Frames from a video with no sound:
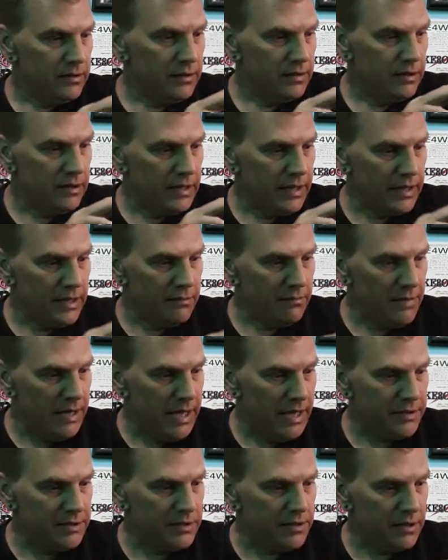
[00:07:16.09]
and I can
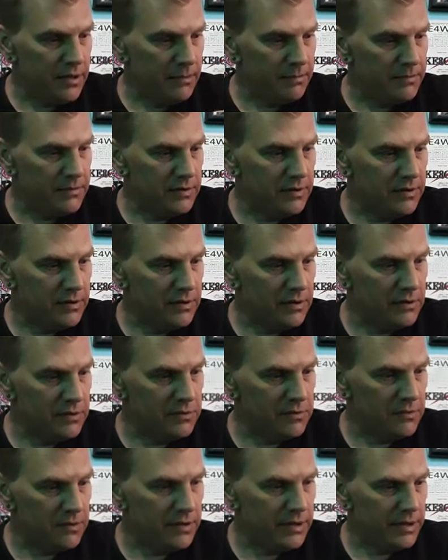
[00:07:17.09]
match it up to
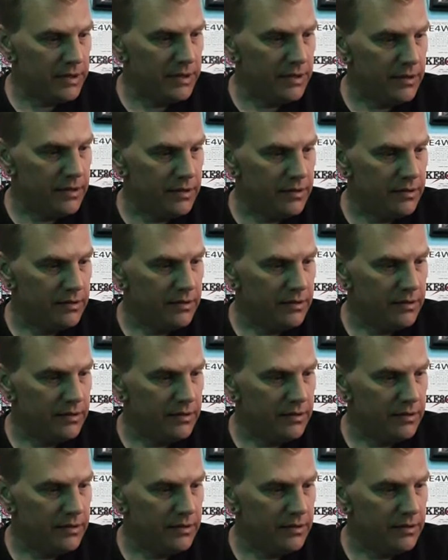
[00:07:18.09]
this one here.